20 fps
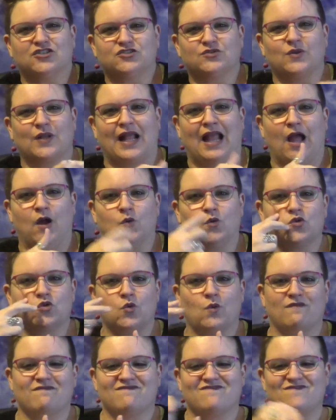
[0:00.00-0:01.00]

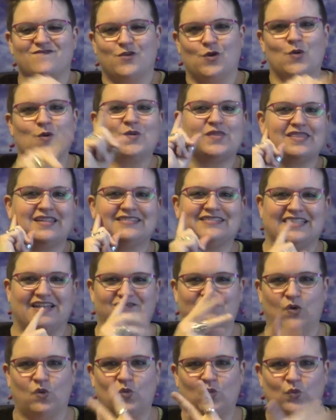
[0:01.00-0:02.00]
So you say,
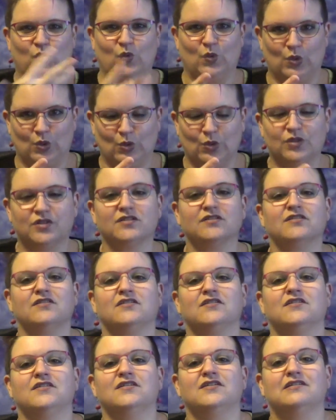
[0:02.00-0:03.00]
we're going to talk about
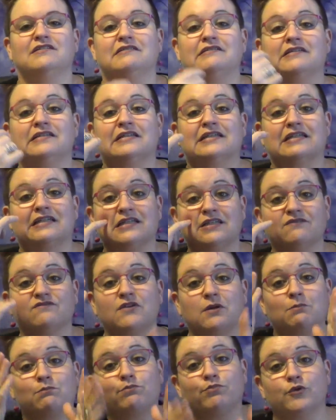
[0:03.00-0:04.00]
attitudinal
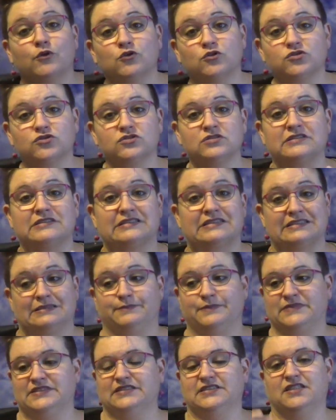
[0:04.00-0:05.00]
perspective. That means your
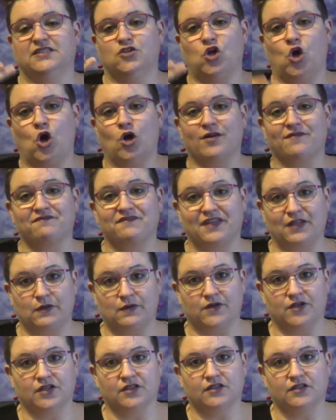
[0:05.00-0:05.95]
attitude based